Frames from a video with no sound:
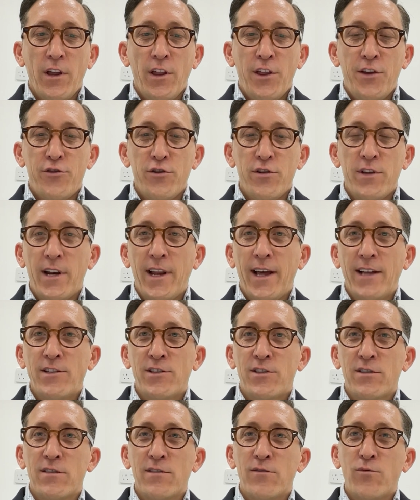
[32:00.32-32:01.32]
through the
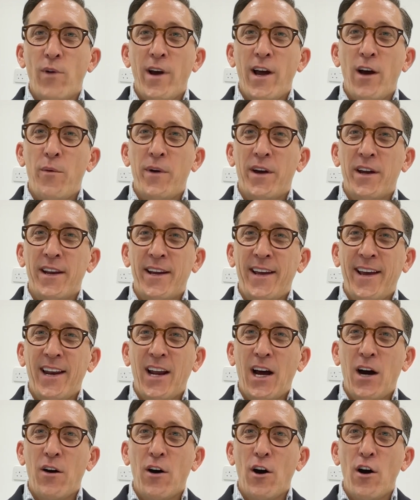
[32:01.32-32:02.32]
lens of where are we going to get
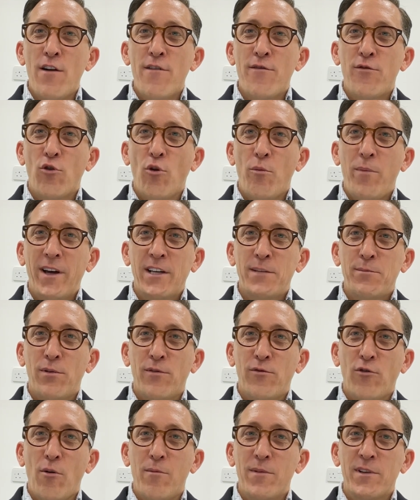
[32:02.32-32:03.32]
our overall best
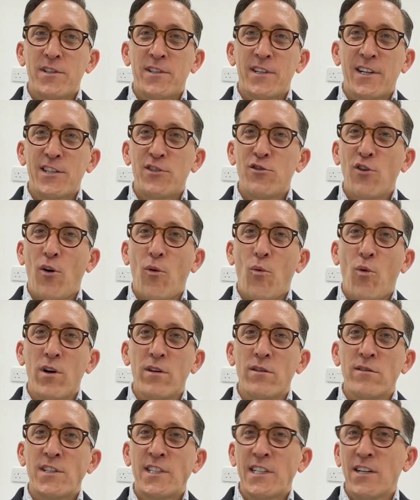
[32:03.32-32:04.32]
performance, and it's not
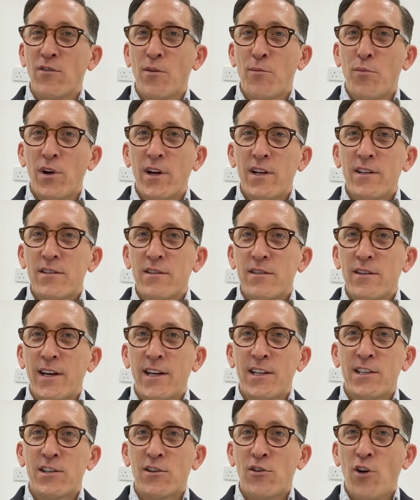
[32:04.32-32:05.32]
one silver bullet.
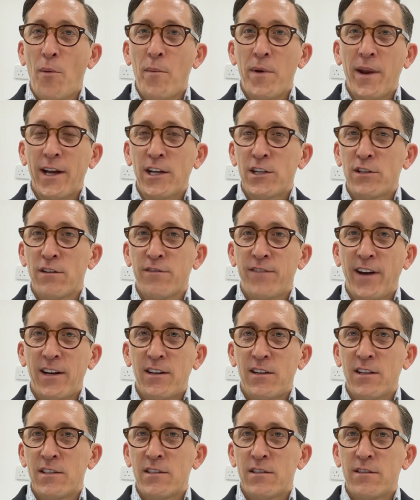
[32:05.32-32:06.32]
It's a combination of
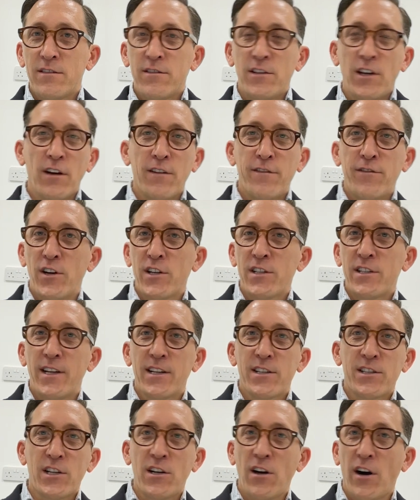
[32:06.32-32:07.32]
factors.
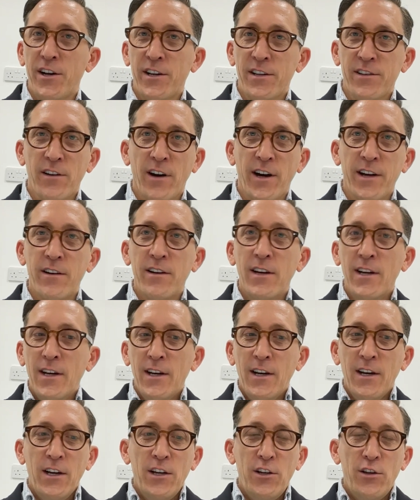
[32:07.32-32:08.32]
Firstly, it's the car design.
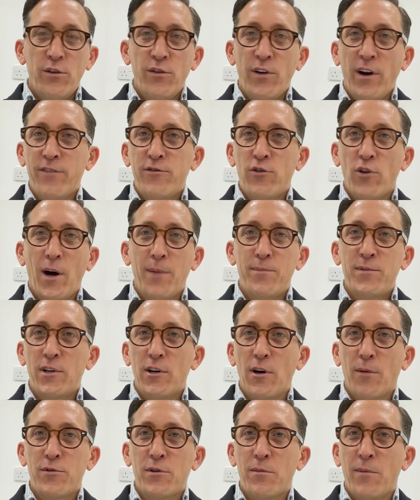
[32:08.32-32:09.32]
You'd have to
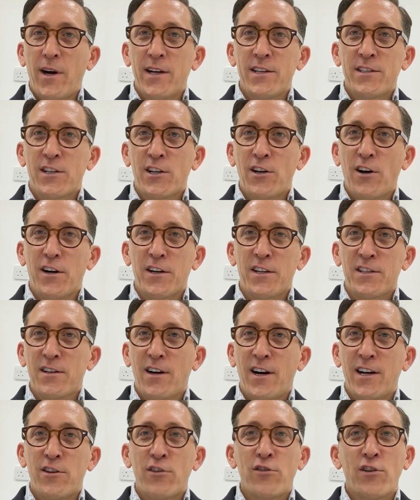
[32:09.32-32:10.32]
optimize the car
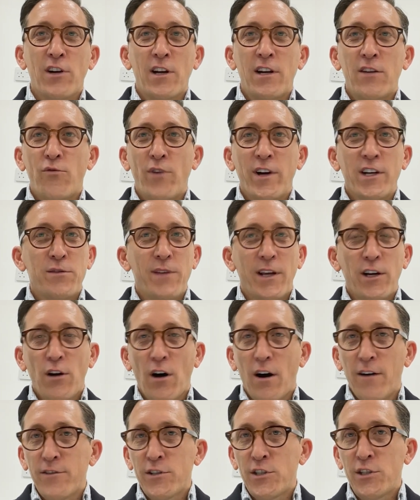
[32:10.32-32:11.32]
design. You've got to race that
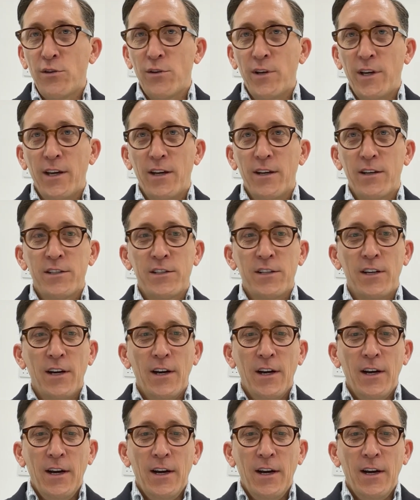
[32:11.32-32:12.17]
car for 2 years.